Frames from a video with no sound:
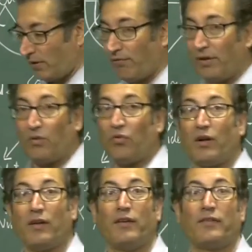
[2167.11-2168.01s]
Every
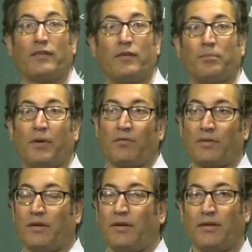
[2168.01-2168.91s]
coordination compound
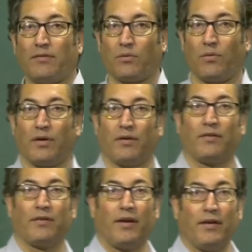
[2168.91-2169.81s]
contains a
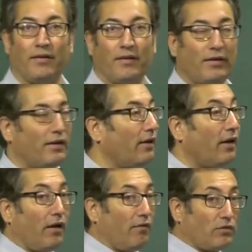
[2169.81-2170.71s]
coordination entity
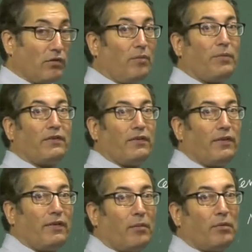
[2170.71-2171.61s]
which is not present in double